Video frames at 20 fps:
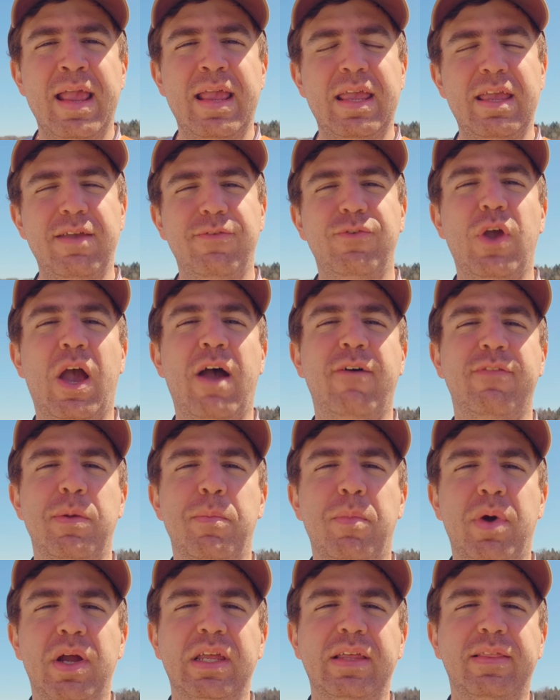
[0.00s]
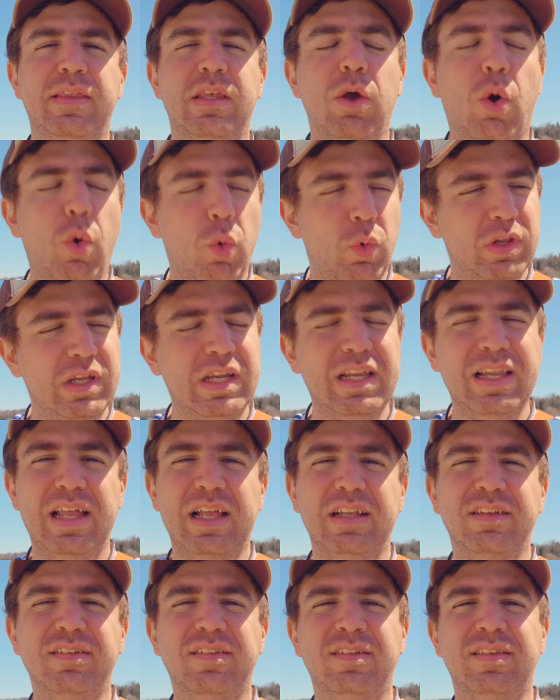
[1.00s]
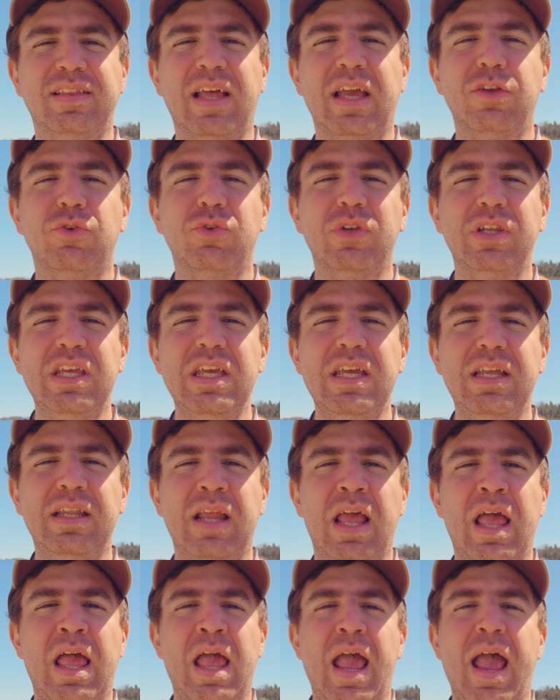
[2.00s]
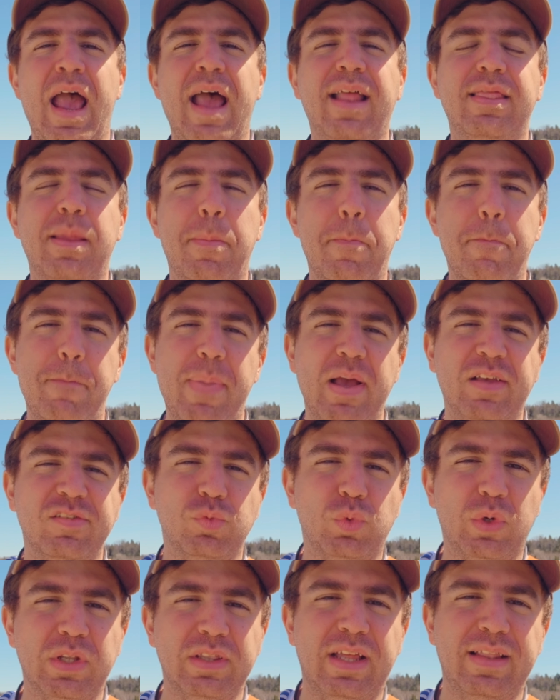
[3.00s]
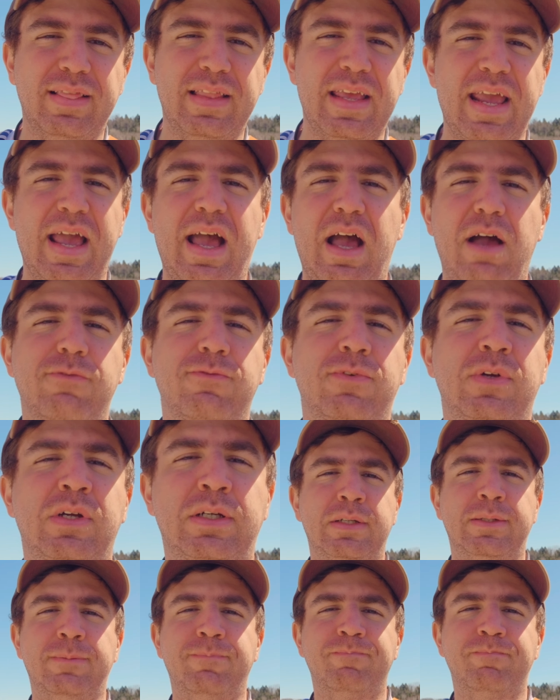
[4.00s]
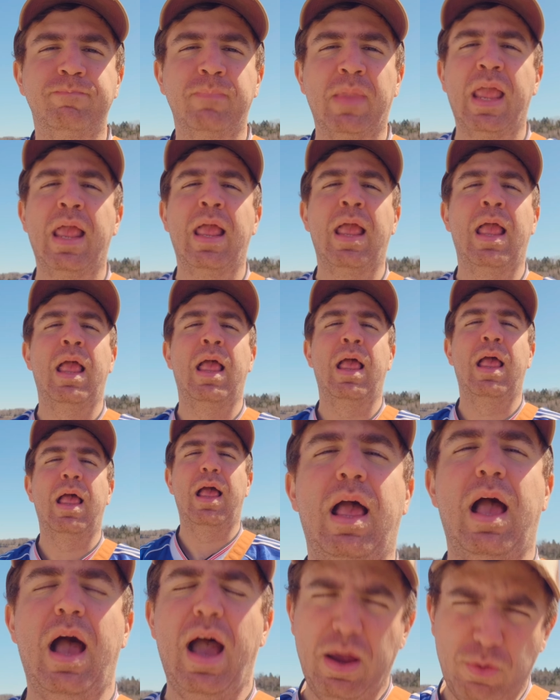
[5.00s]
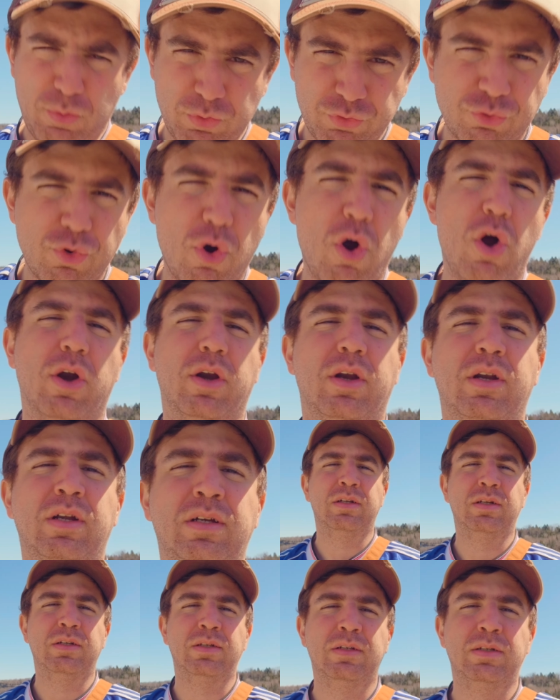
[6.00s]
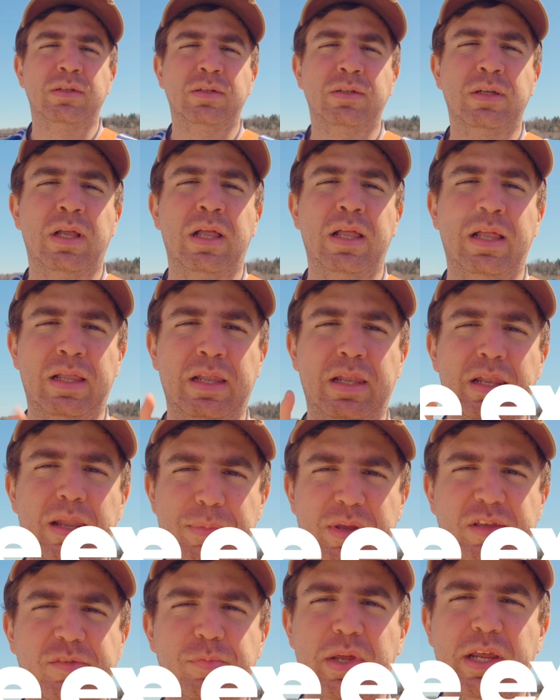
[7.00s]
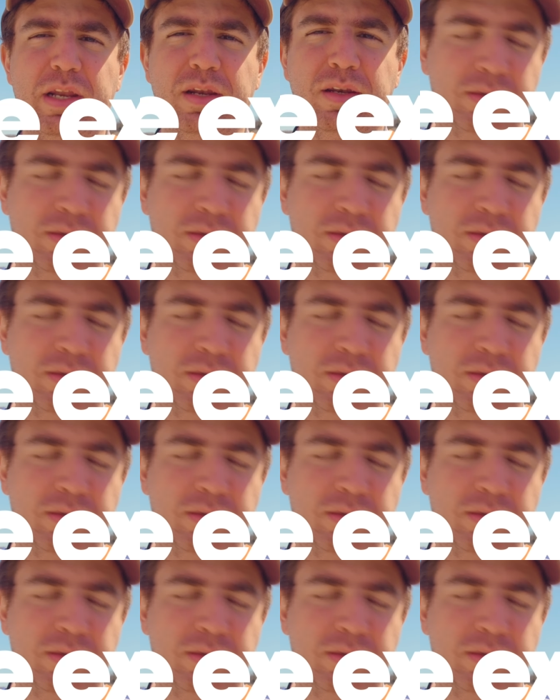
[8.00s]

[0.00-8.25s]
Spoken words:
if you have the money. The only lens that you need and the best one that they have. I was wrong. Let me explain.